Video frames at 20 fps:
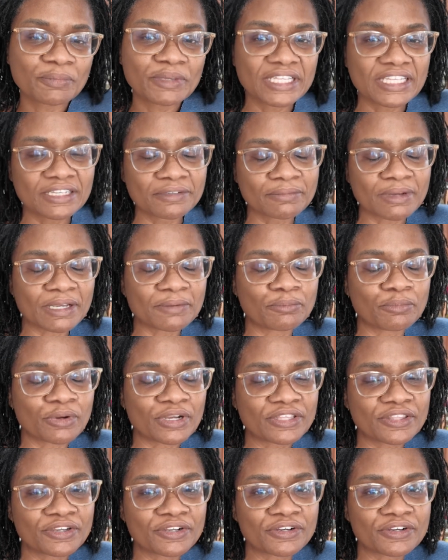meeting my
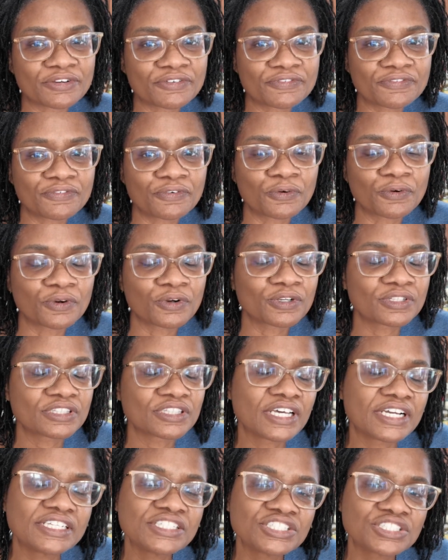brother for
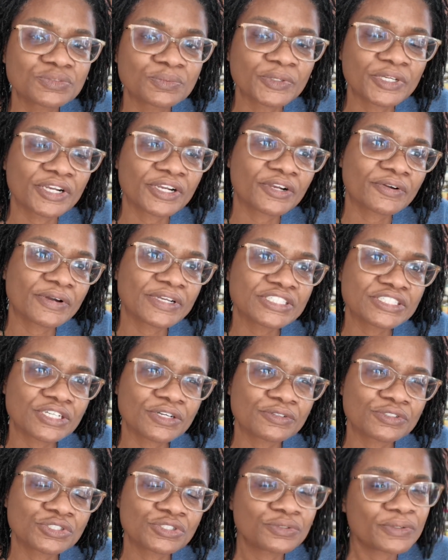lunch. We are going to
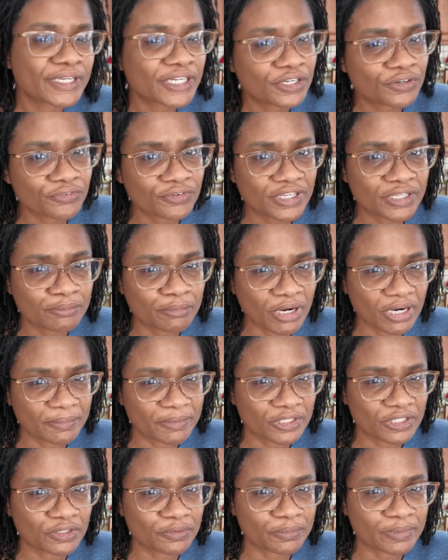go to a Korean
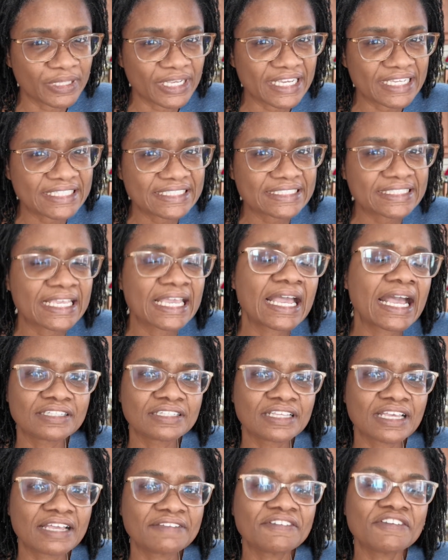barbecue place.
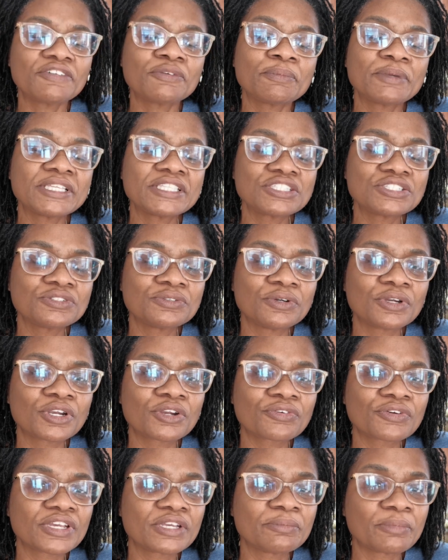I've never been to a
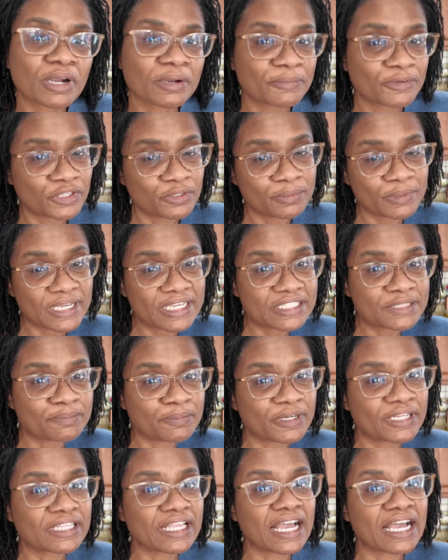Korean barbecue place,
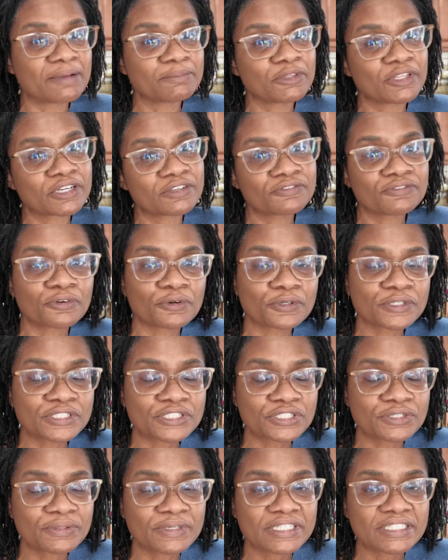but I'm looking forward
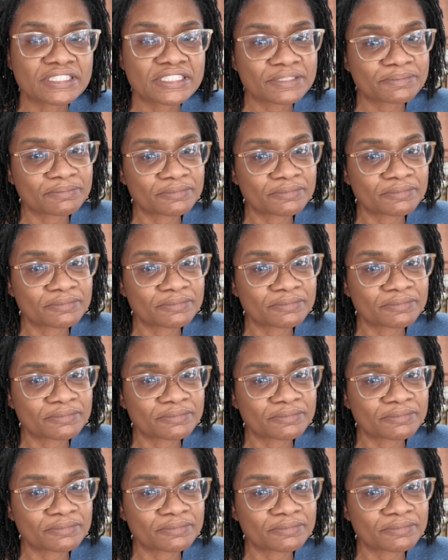to it.